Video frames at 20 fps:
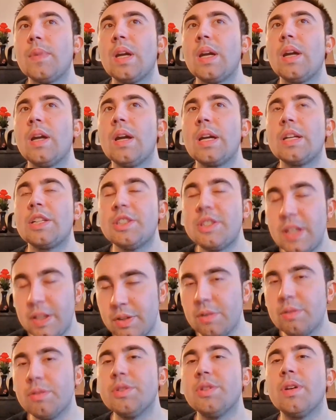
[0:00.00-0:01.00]
extend
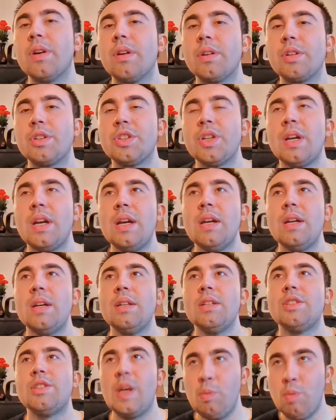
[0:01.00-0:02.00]
your search,
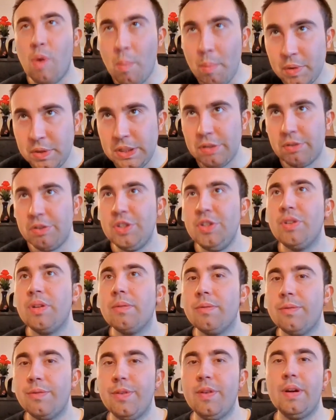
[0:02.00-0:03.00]
see what material you can
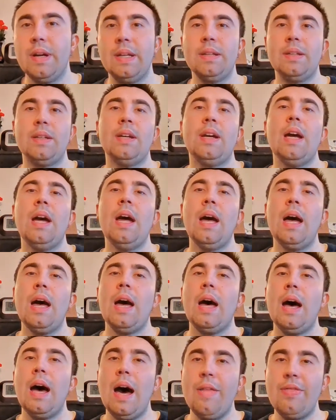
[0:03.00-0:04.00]
find,
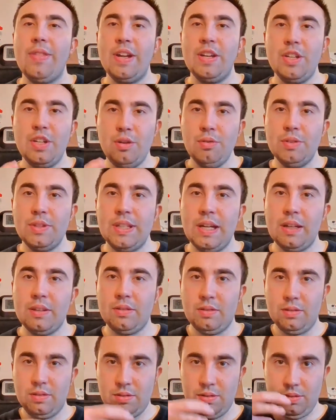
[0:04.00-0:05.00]
and then use that
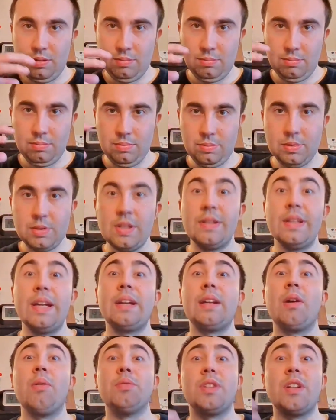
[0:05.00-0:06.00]
to then
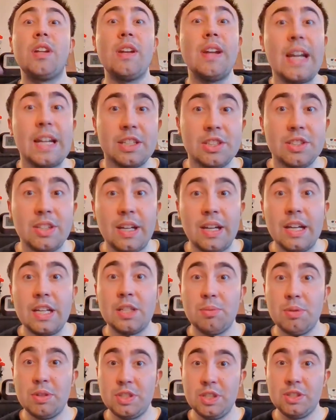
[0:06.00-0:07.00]
go on to the next stage,
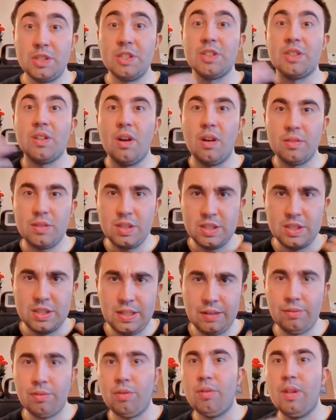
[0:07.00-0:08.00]
which is to start to
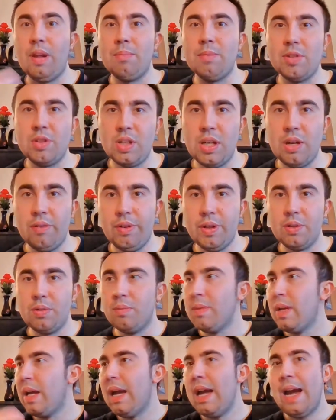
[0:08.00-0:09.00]
sift through that material,
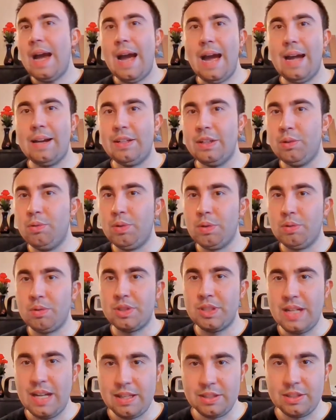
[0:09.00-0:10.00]
adding all your
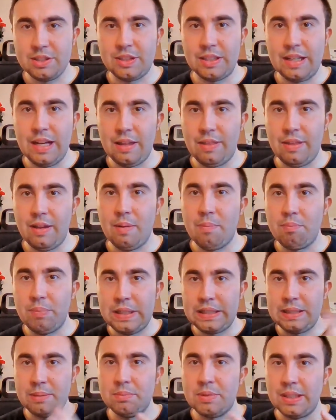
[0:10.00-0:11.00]
scans together,
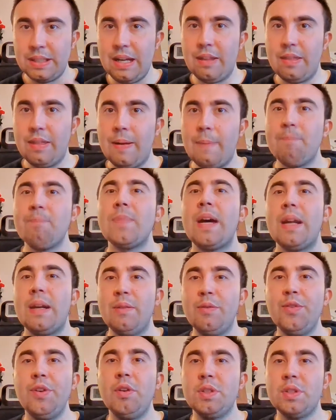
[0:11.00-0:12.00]
bringing them together, and in
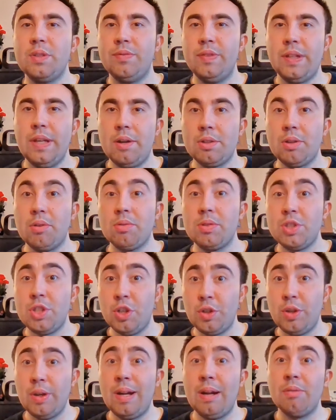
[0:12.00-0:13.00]
future videos I'll show
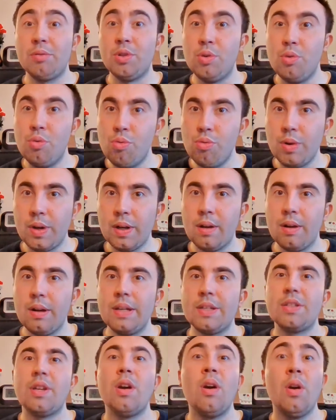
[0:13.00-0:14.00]
you how to
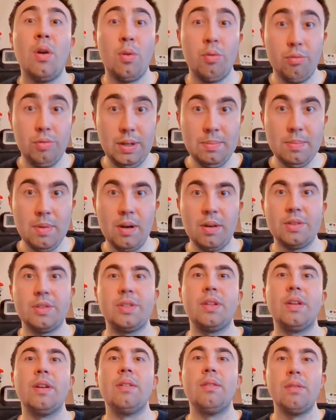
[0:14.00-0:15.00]
organise,
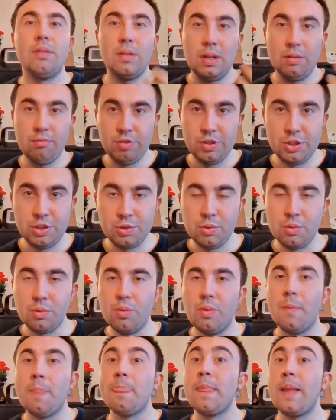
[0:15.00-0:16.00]
remaster,
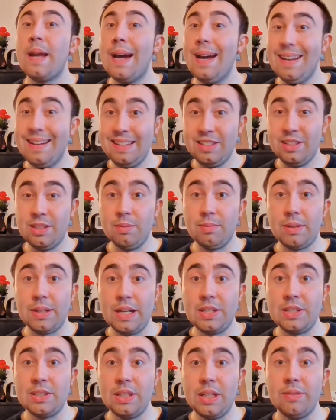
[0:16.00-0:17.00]
restore, and in some
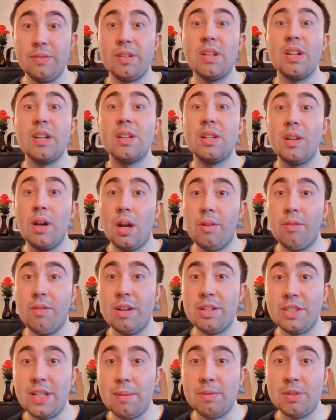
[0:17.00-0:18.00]
cases even
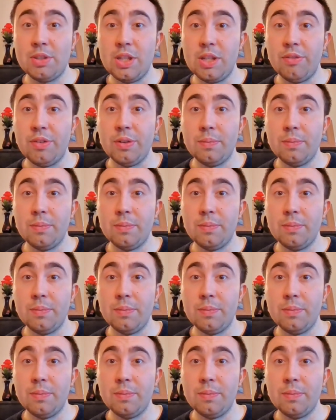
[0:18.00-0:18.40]
colorise that material.